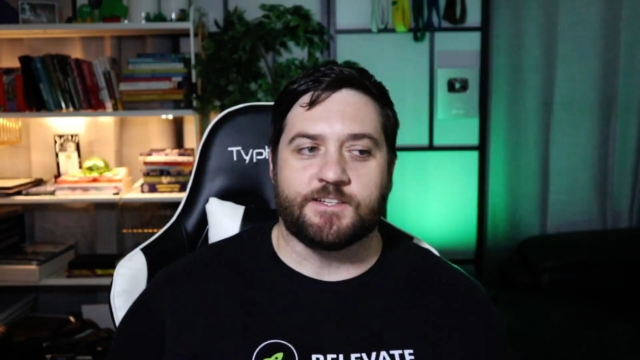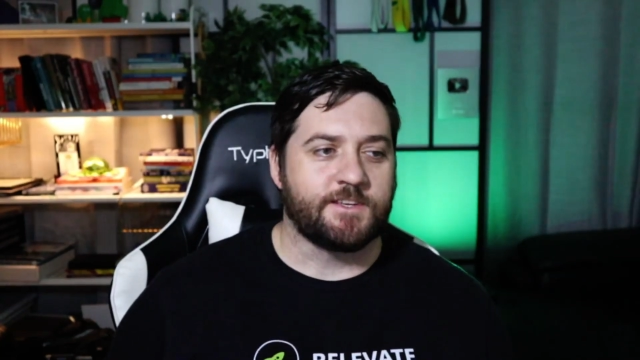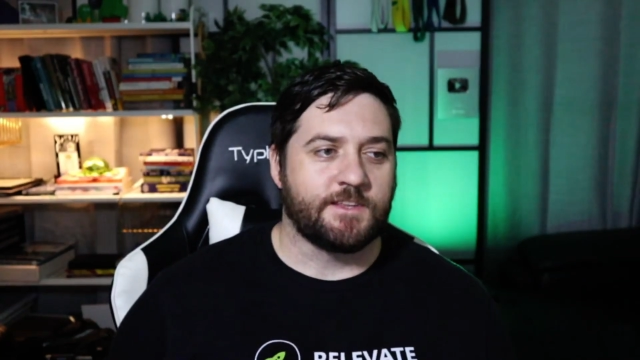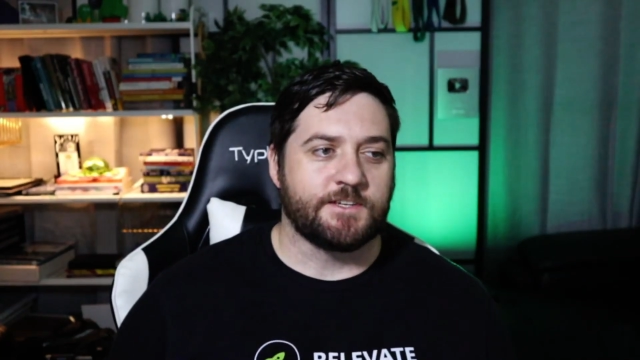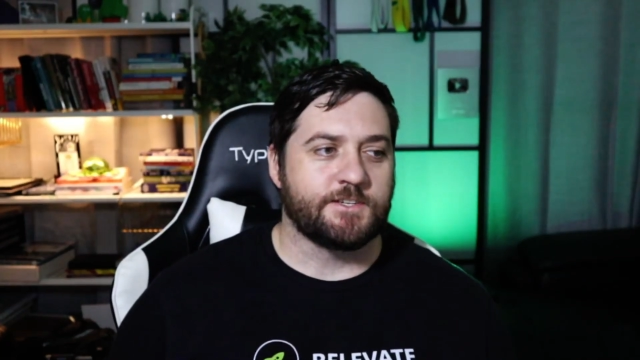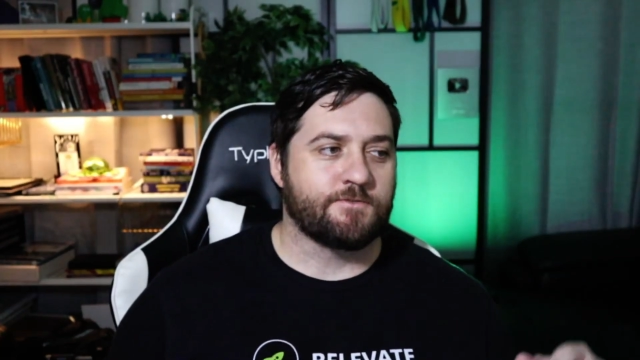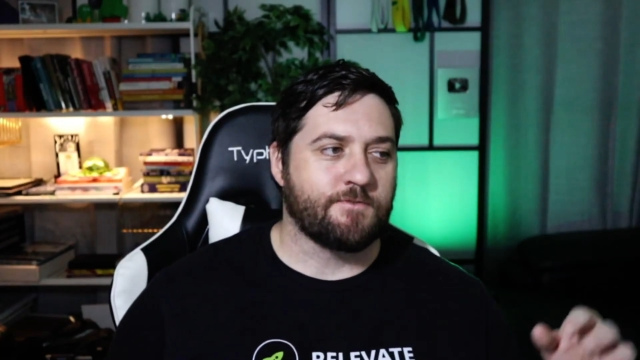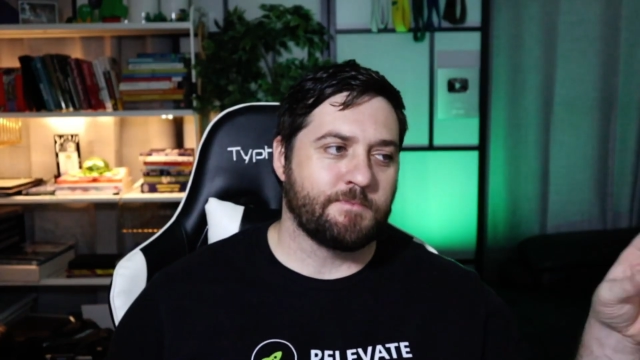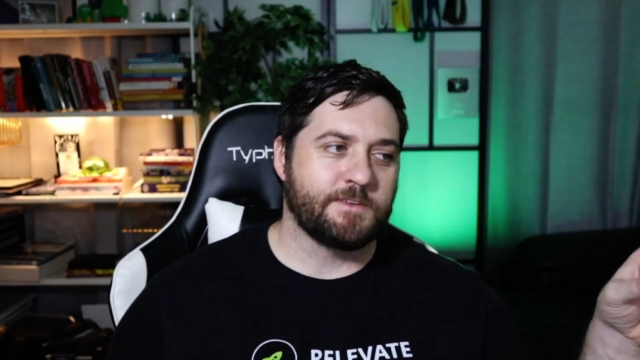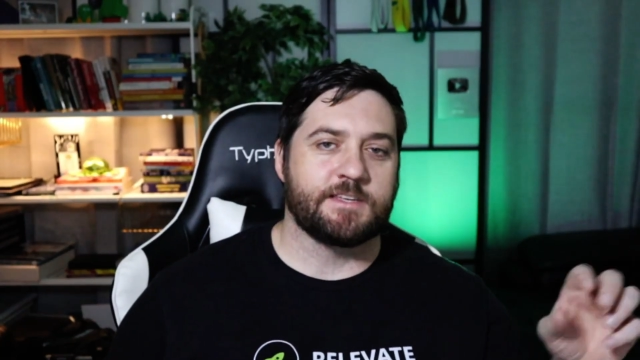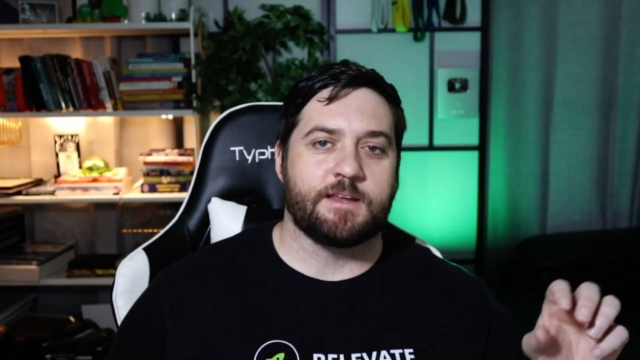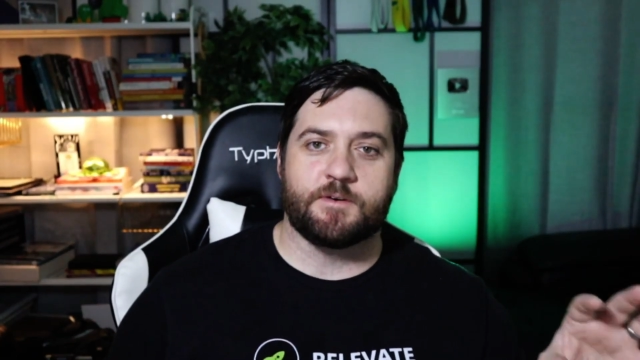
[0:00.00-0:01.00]
So they just grab
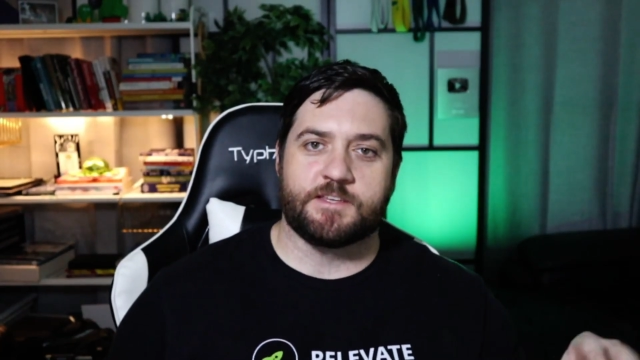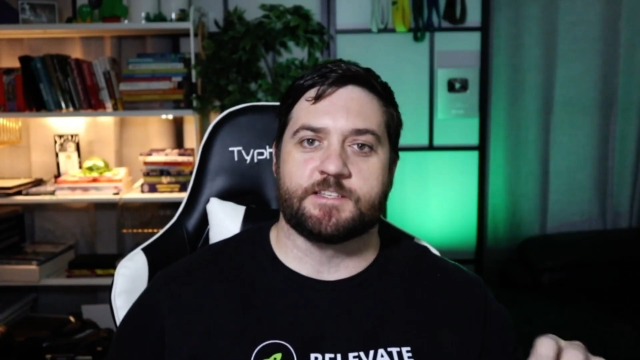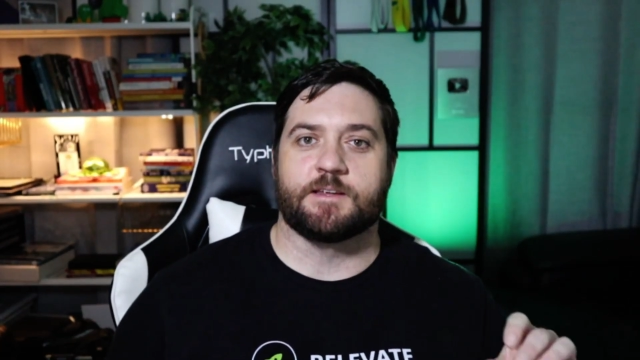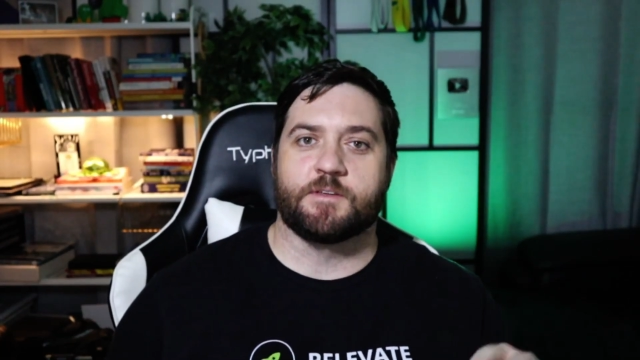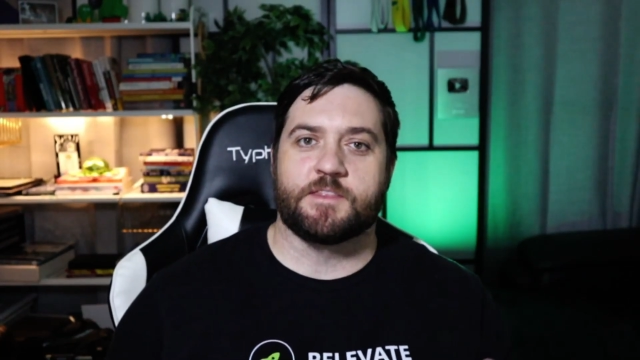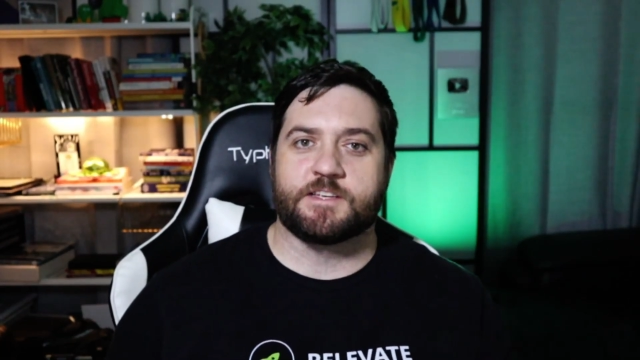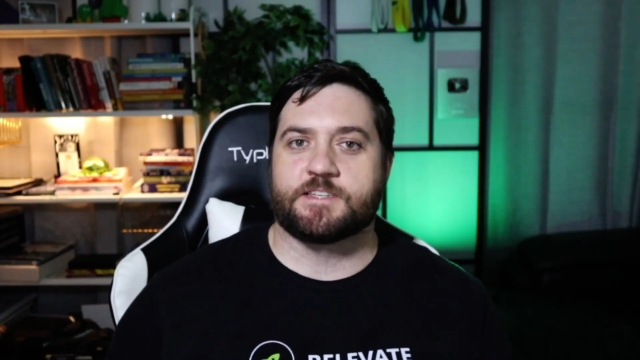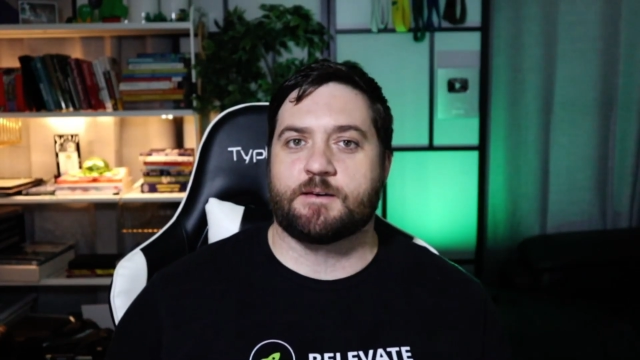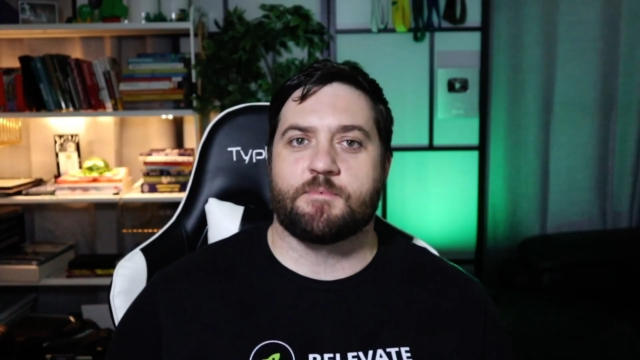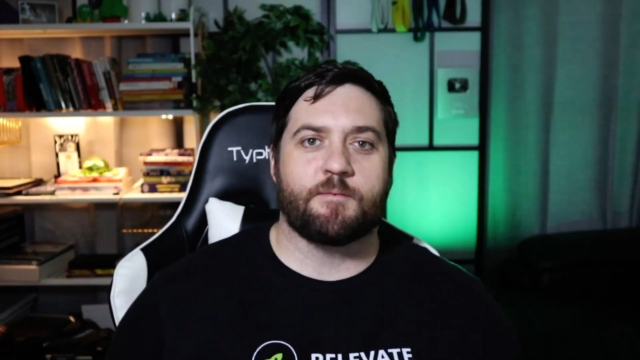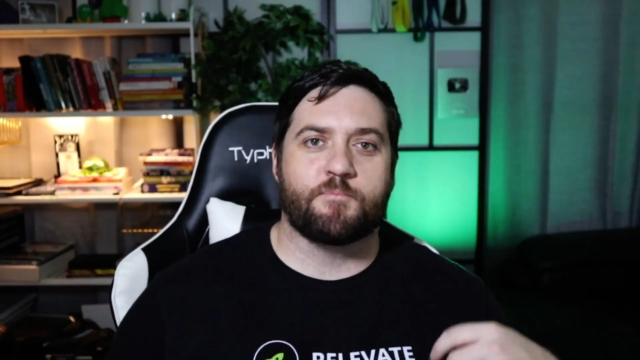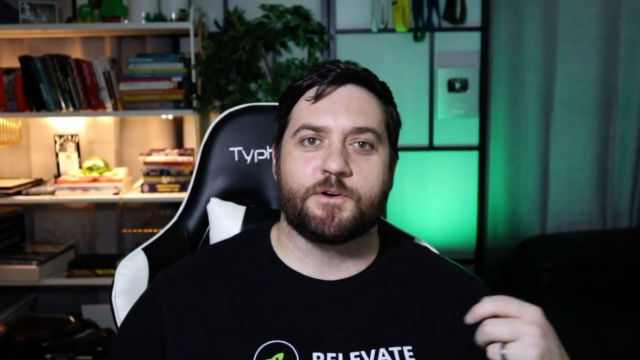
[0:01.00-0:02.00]
this number, this number, this
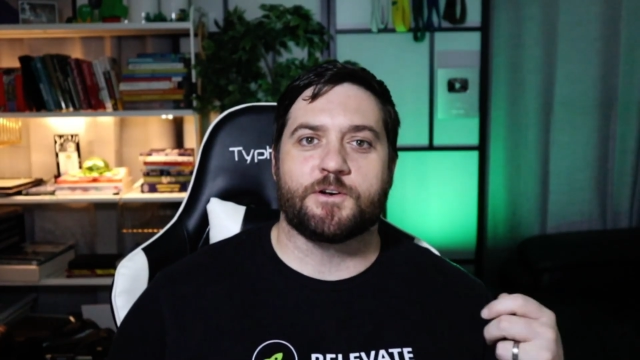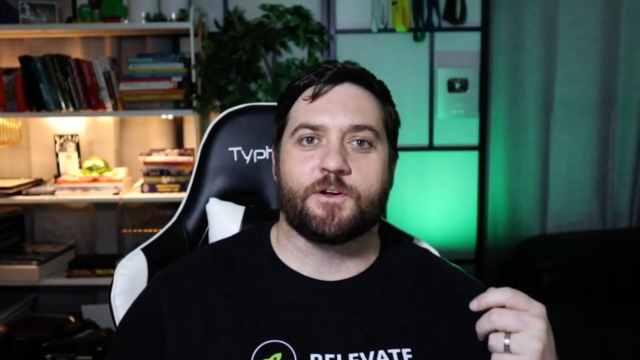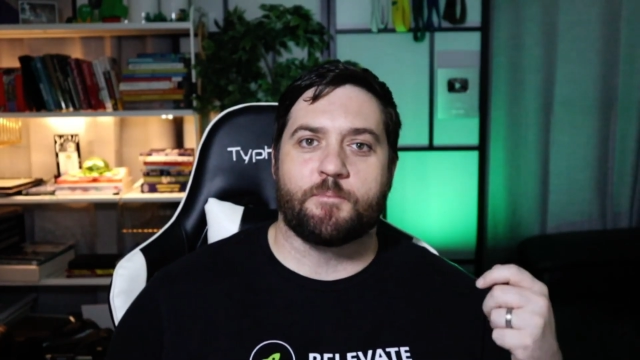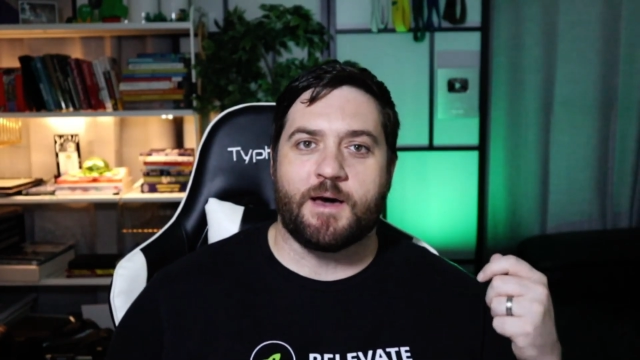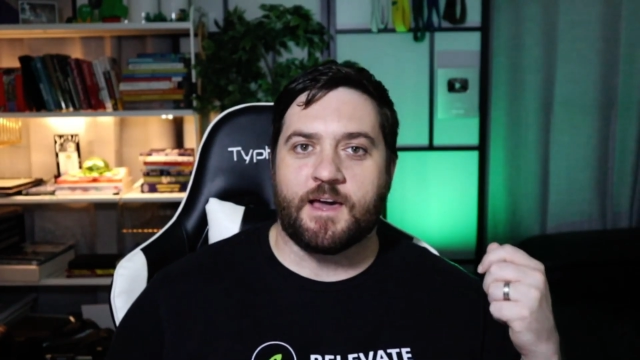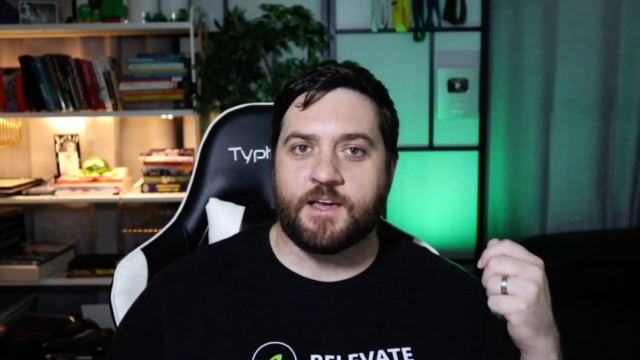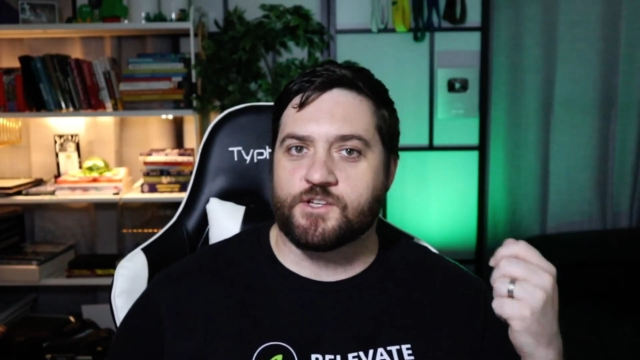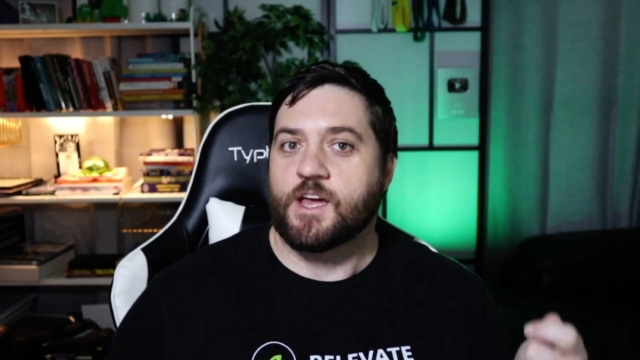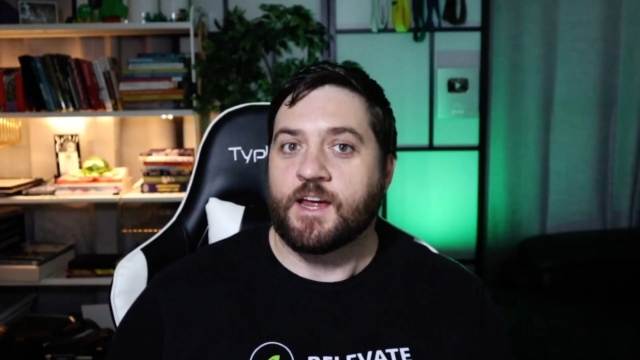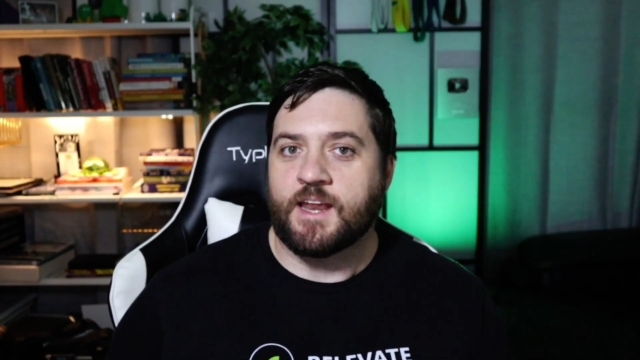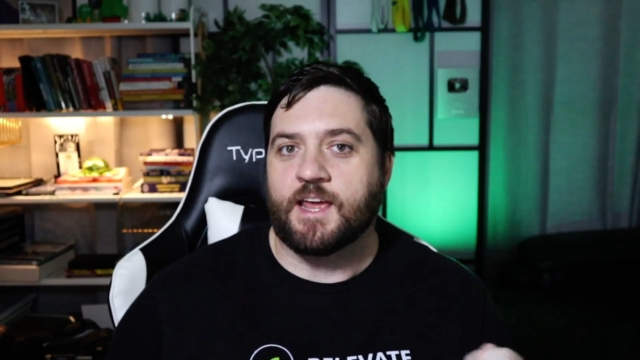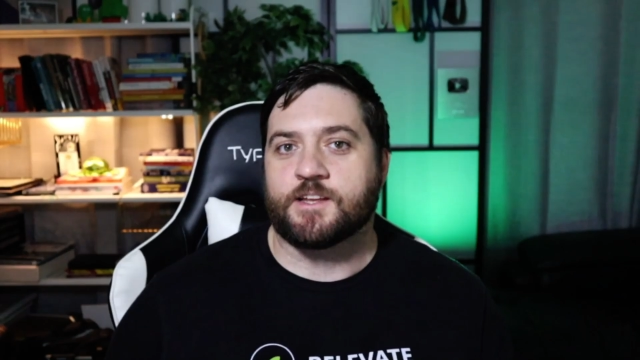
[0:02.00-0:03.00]
number, put it on a page
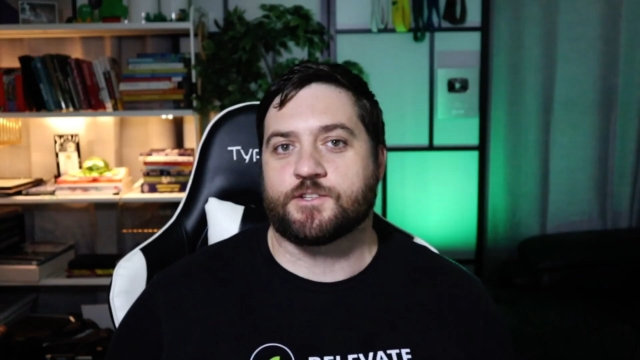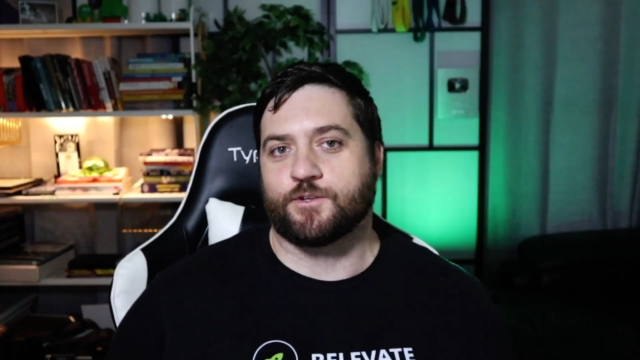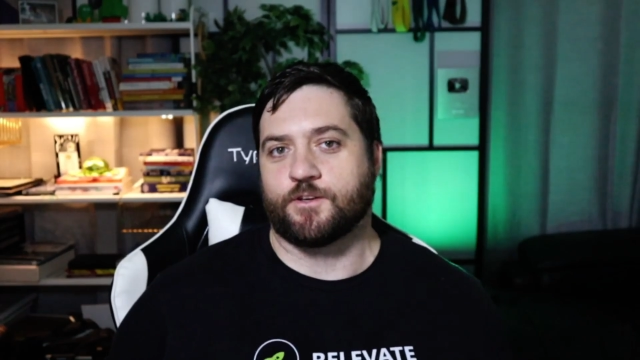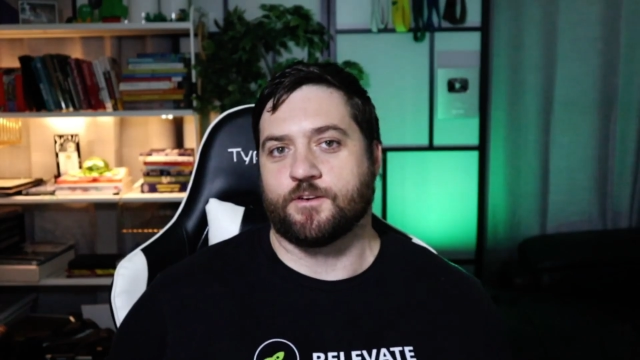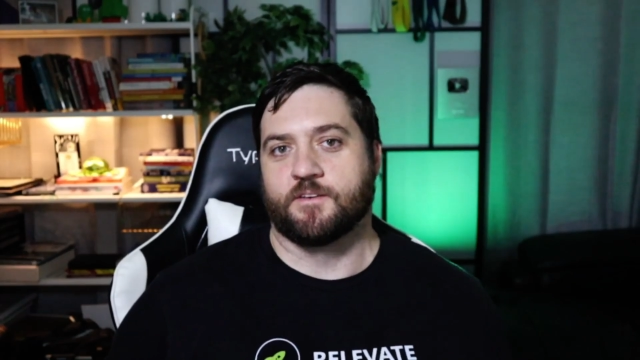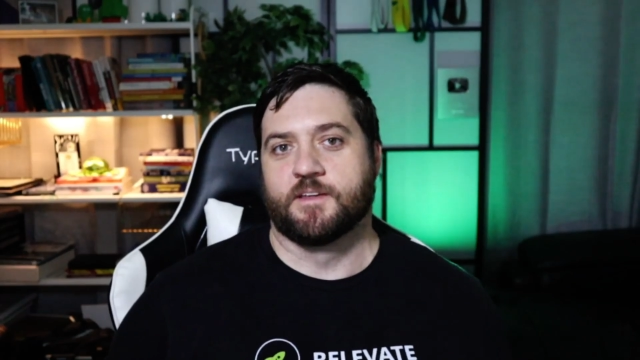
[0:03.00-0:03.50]
and hand it to you.